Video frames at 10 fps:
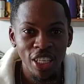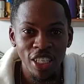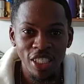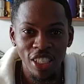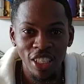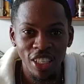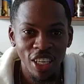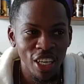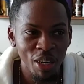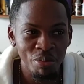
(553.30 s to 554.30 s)
He's in
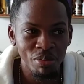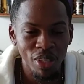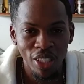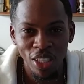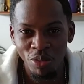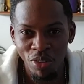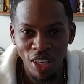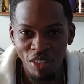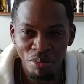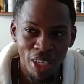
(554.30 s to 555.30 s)
another
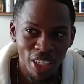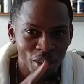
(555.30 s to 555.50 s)
vlog of mine.